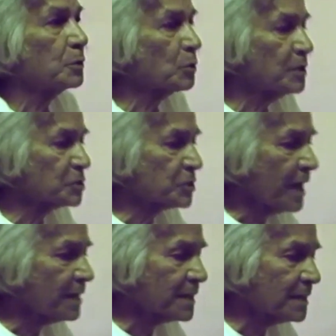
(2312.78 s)
to the
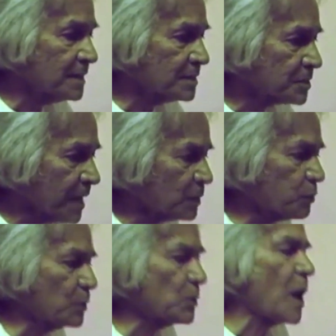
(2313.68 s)
state, and the state
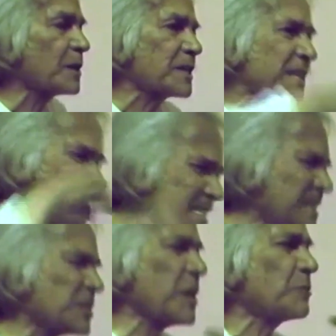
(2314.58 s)
will not
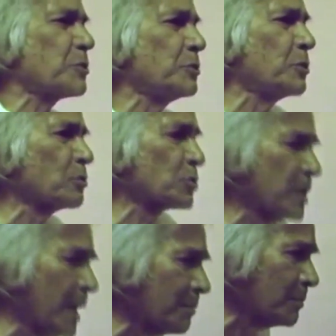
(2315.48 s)
hesitate to use
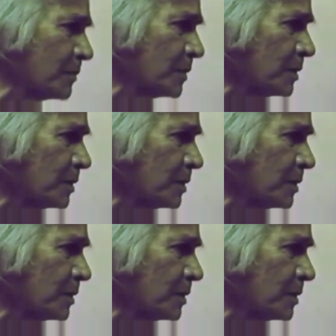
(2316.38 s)
them